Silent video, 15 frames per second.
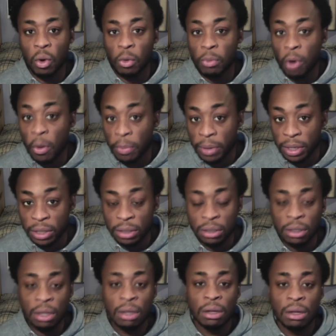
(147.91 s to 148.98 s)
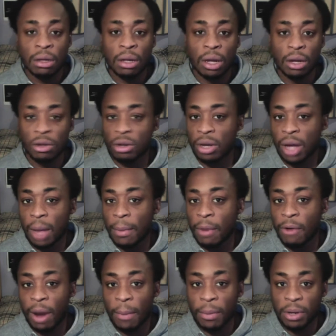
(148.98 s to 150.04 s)
popping, look, I'm a
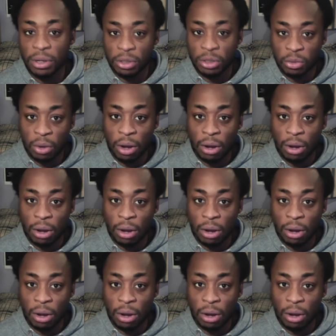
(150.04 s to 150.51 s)
rapper as well.